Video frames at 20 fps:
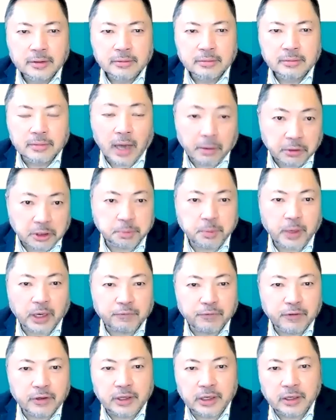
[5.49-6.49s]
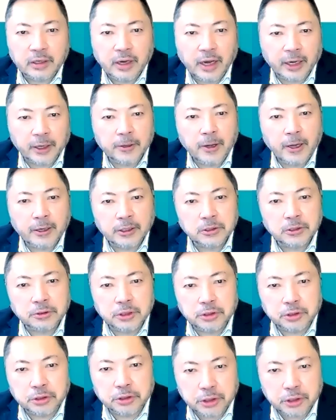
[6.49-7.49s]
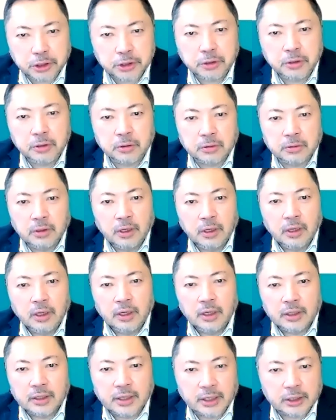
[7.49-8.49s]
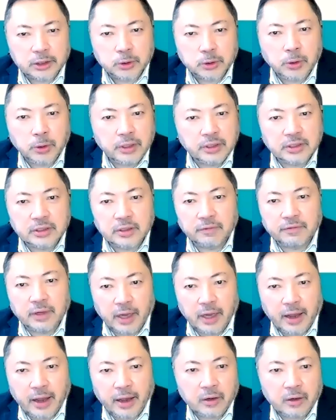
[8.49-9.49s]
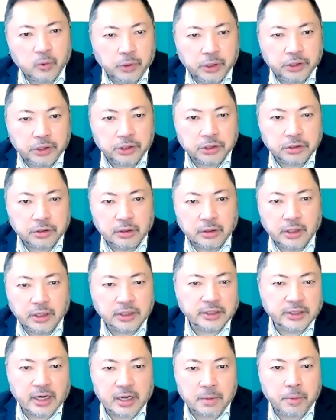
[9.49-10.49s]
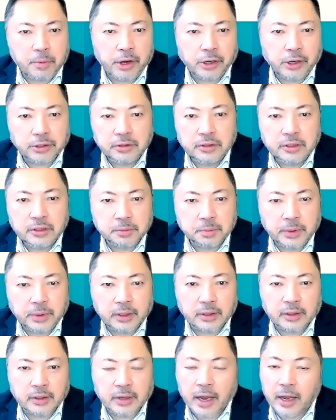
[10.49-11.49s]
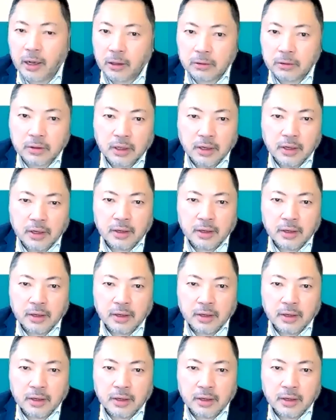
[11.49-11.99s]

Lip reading: I respectfully acknowledge the traditional custodians of the land on which this celebration is being held,